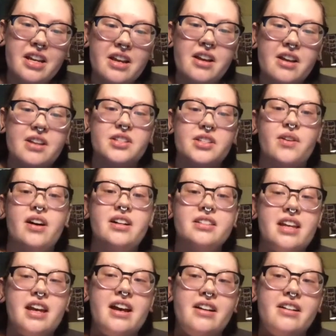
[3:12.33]

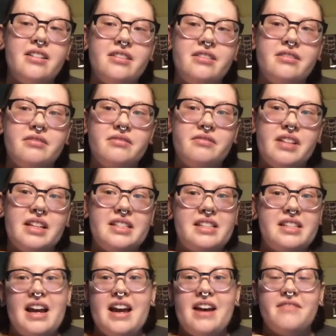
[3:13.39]
So let's say
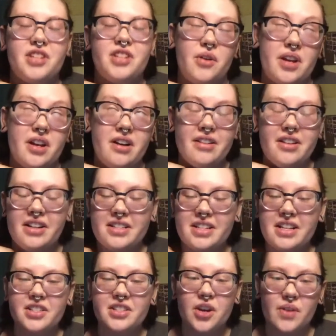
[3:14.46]
I have Zoe on, I'll tell
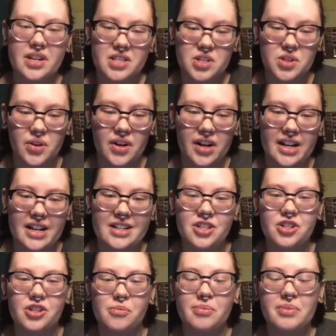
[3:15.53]
Zoe a story and
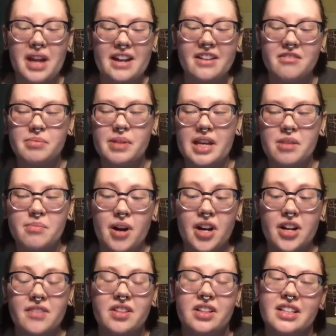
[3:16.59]
she'll kind of play the part
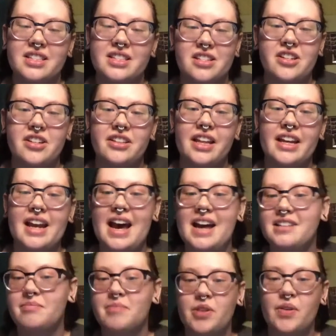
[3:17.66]
of the listener and like ask
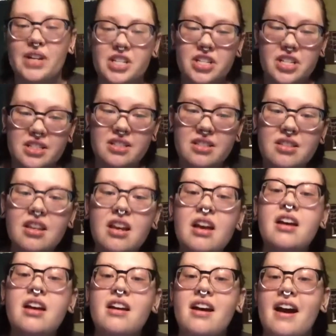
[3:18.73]
me questions.
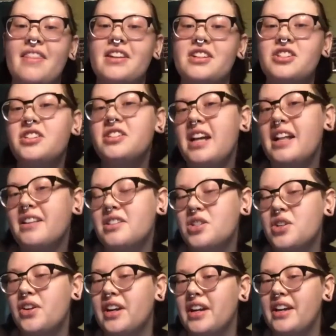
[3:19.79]
And then she'll tell a
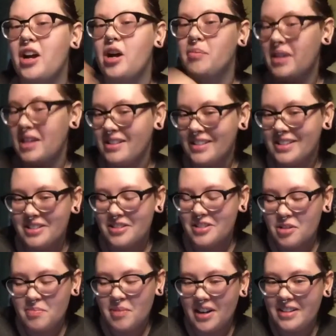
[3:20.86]
story and I'll play the listener's
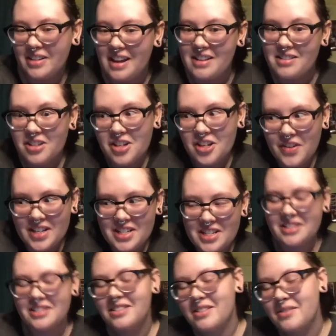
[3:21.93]
part and ask her questions.